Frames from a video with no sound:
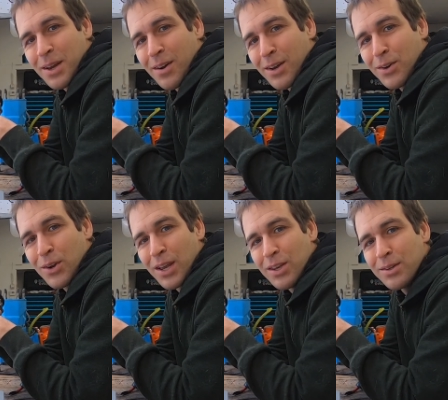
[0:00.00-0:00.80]
there and
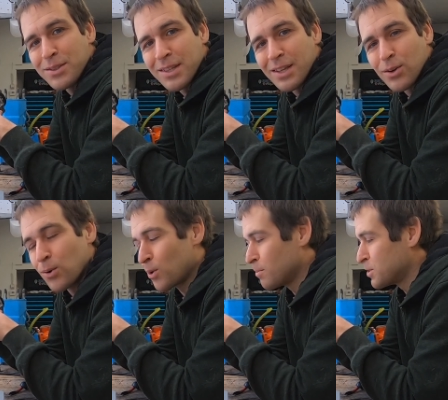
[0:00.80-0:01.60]
good at using the
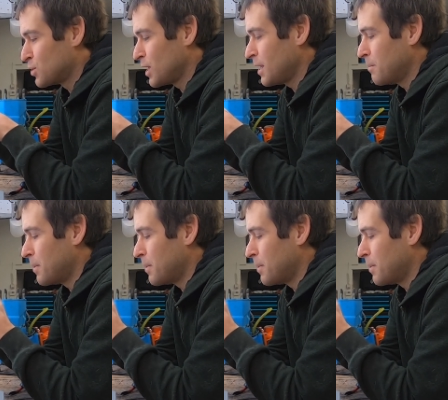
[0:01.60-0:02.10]
Google machine,